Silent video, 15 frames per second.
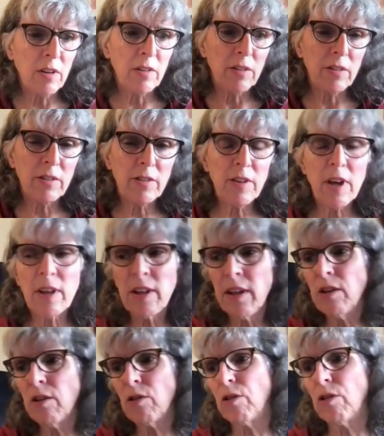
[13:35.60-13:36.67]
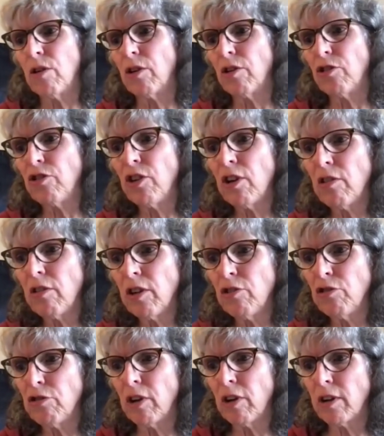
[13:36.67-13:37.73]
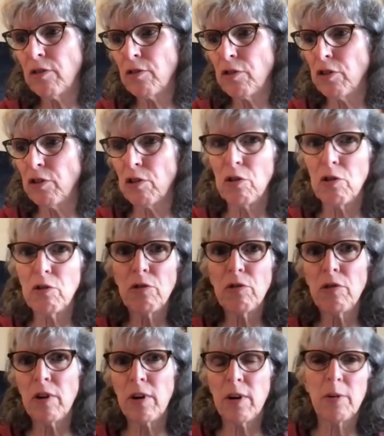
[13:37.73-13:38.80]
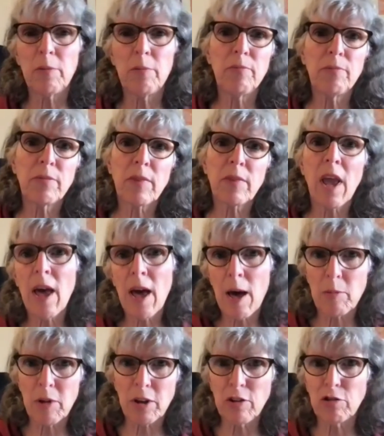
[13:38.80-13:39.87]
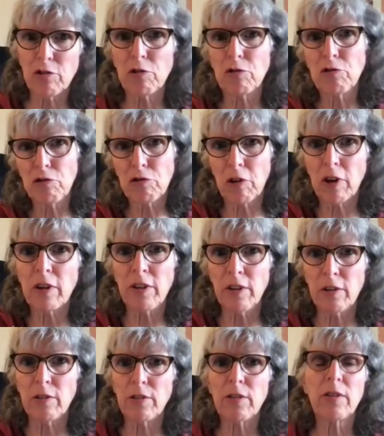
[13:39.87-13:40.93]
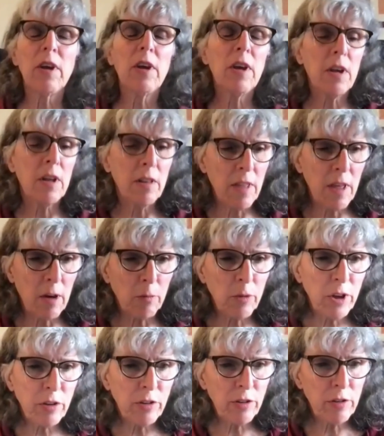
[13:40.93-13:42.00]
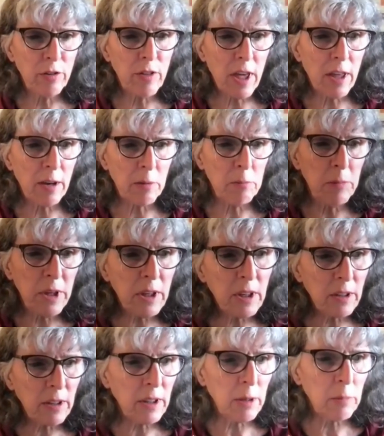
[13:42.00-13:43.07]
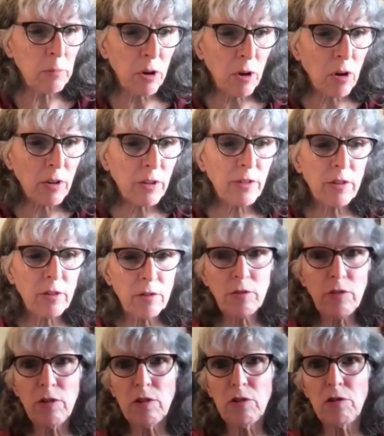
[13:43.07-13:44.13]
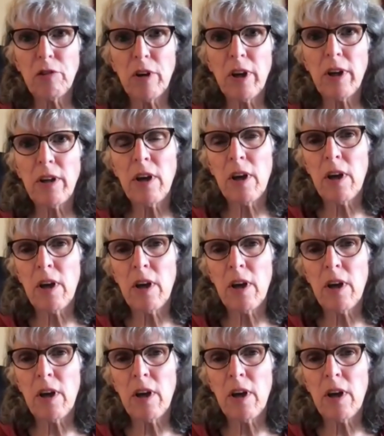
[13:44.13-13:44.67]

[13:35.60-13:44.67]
selling or sharing drugs for your own habit, your own drug use. That we could do that immediately, but also to create